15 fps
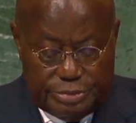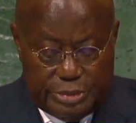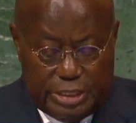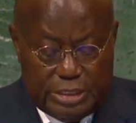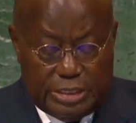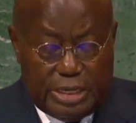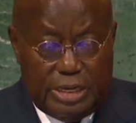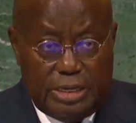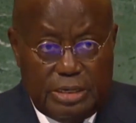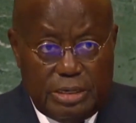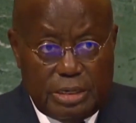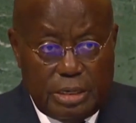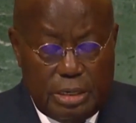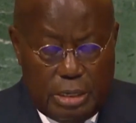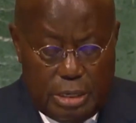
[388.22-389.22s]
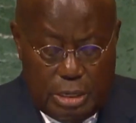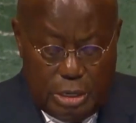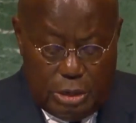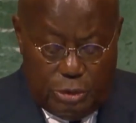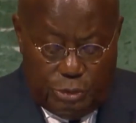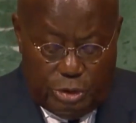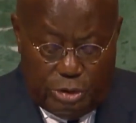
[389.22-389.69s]
Indeed,
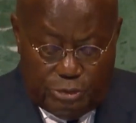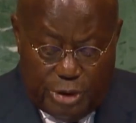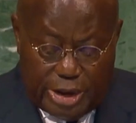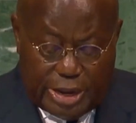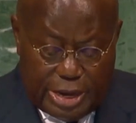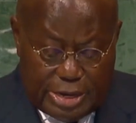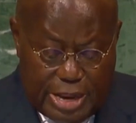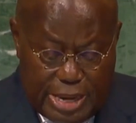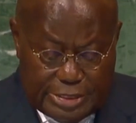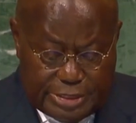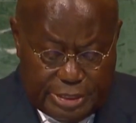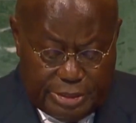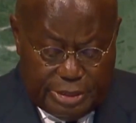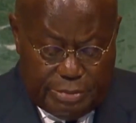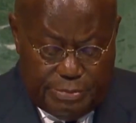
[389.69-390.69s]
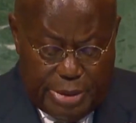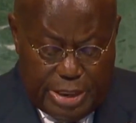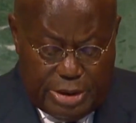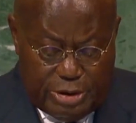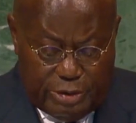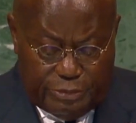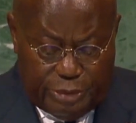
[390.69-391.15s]
we're recognizing that
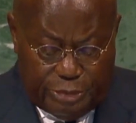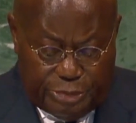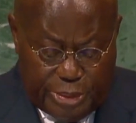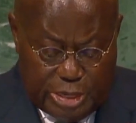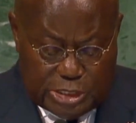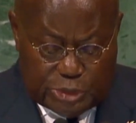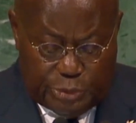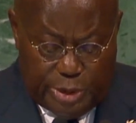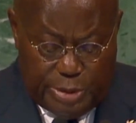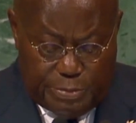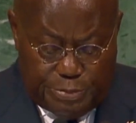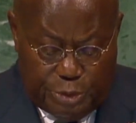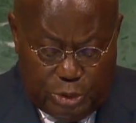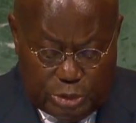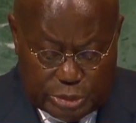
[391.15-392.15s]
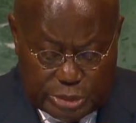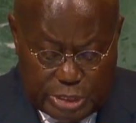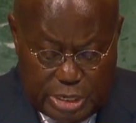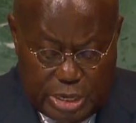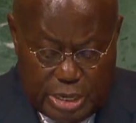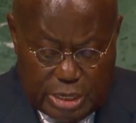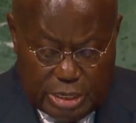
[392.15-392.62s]
many of the things we import
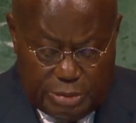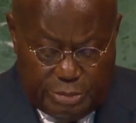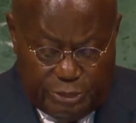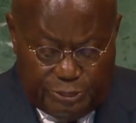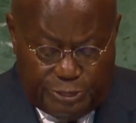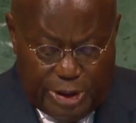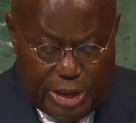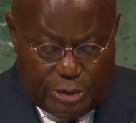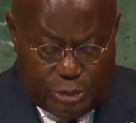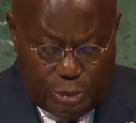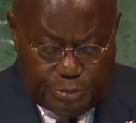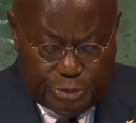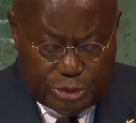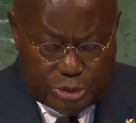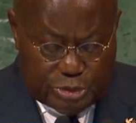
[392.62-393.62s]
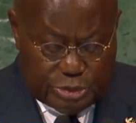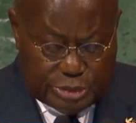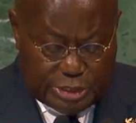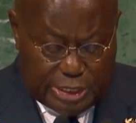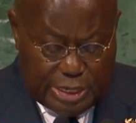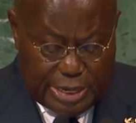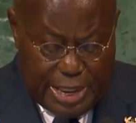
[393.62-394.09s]
can be found or
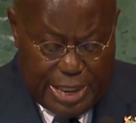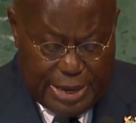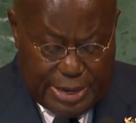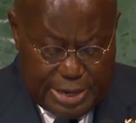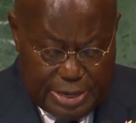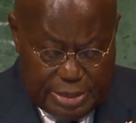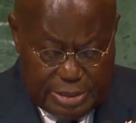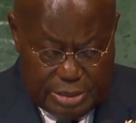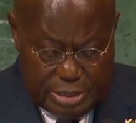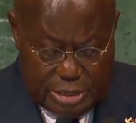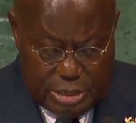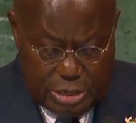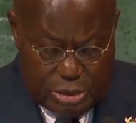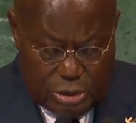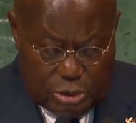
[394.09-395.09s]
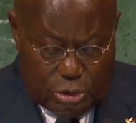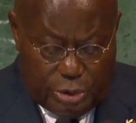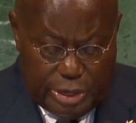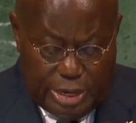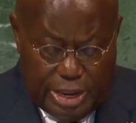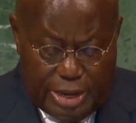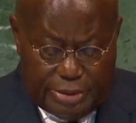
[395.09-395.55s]
produced in Ghana
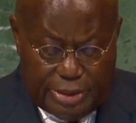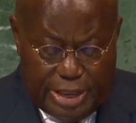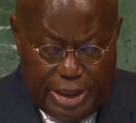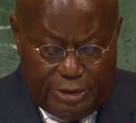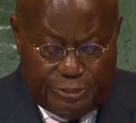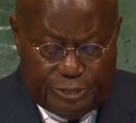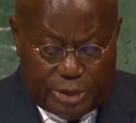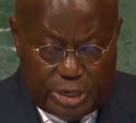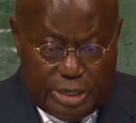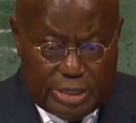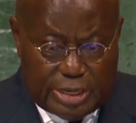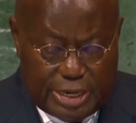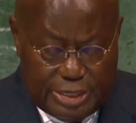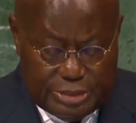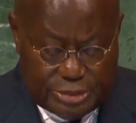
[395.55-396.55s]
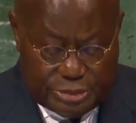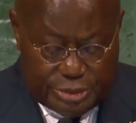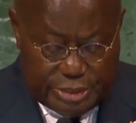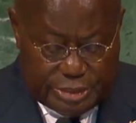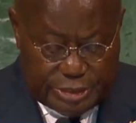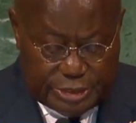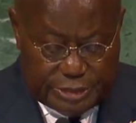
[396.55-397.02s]
or in other African
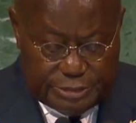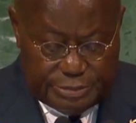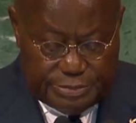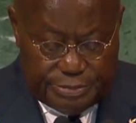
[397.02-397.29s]
countries.